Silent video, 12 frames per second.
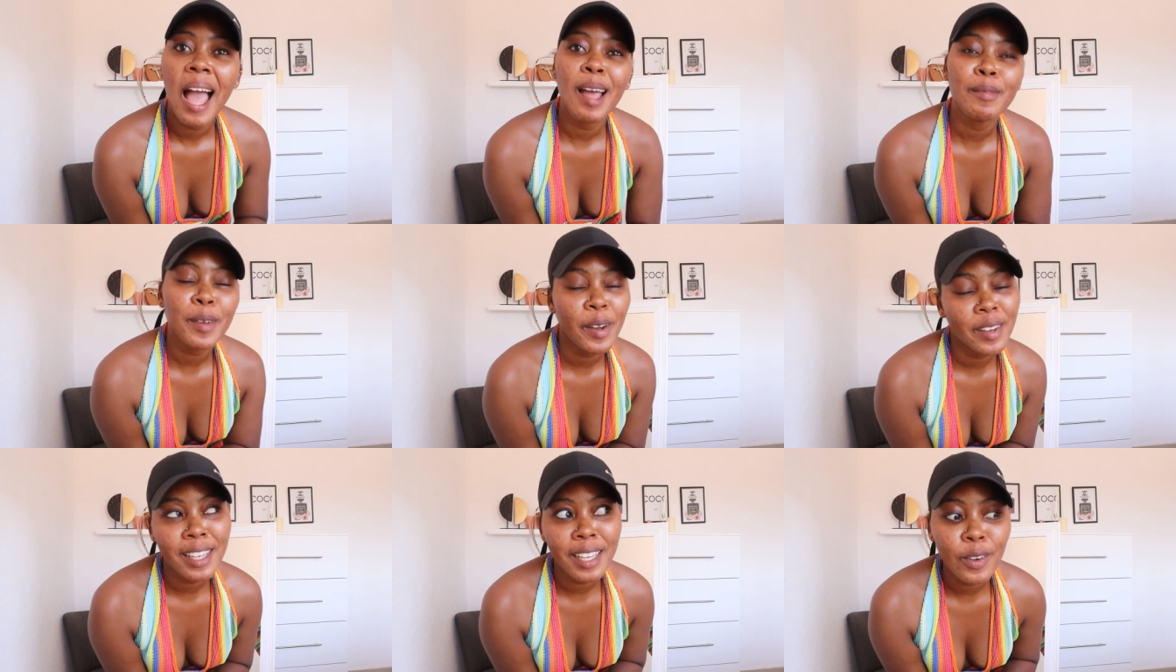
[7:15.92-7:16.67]
I'm
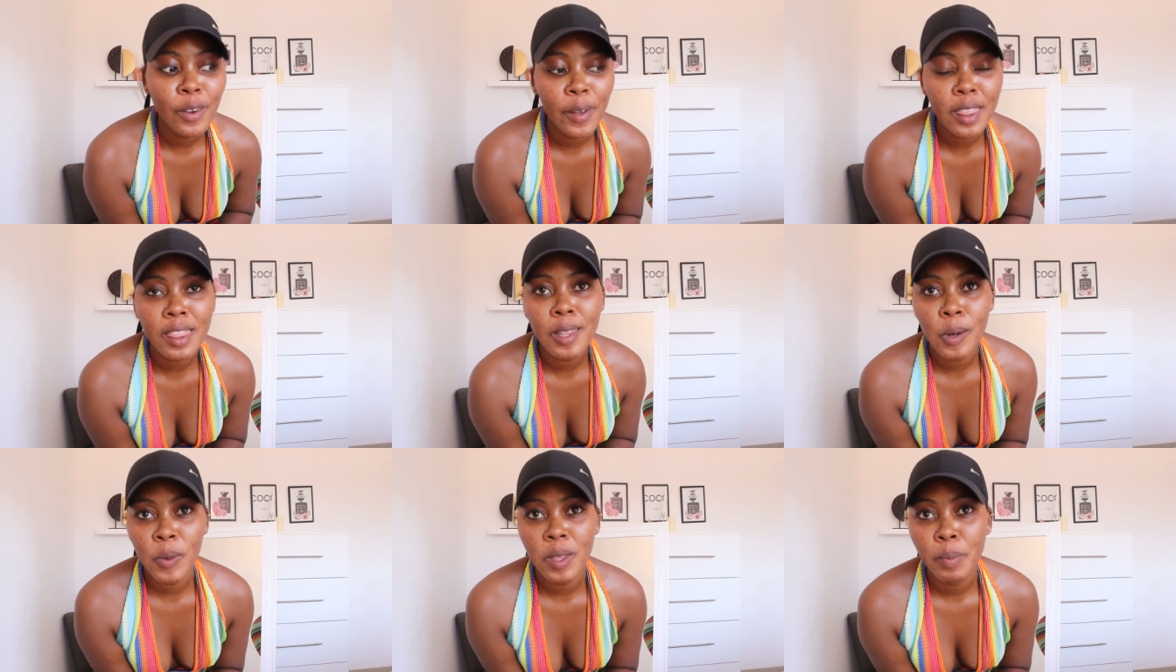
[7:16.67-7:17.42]
currently going
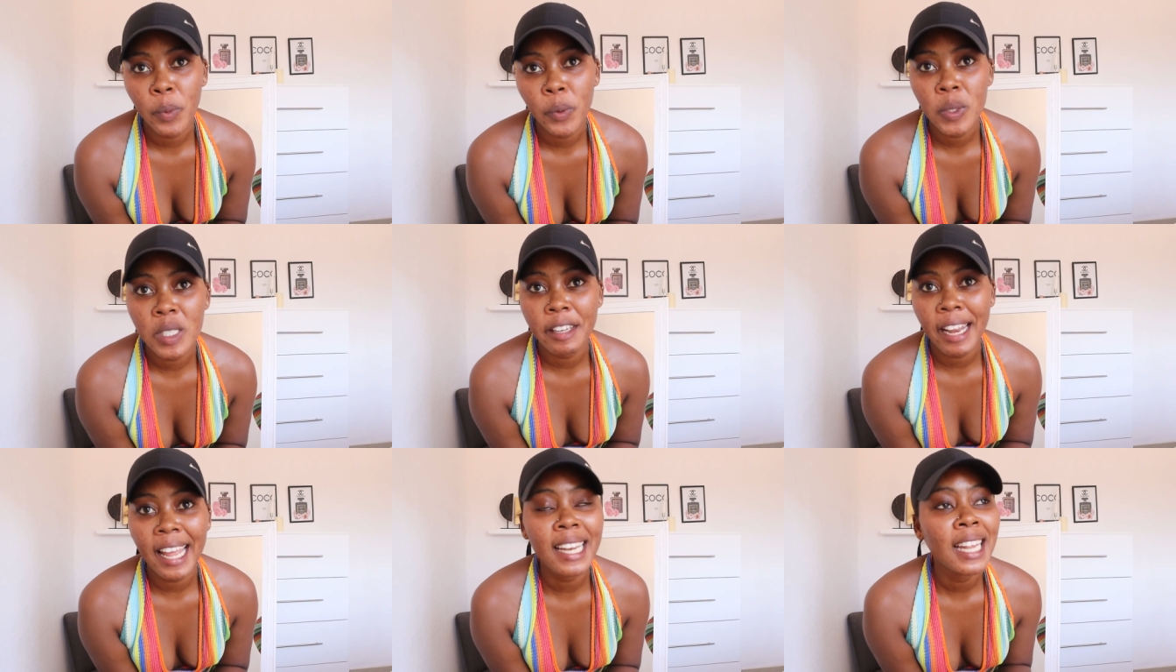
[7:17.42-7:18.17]
through the most,
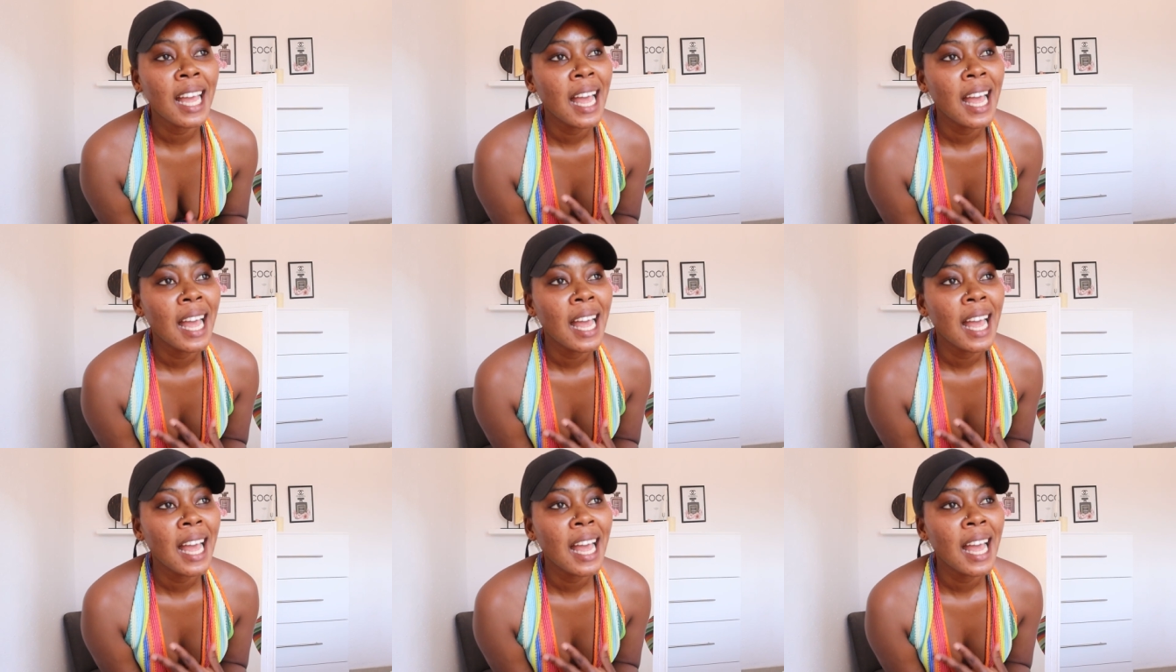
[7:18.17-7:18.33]
right?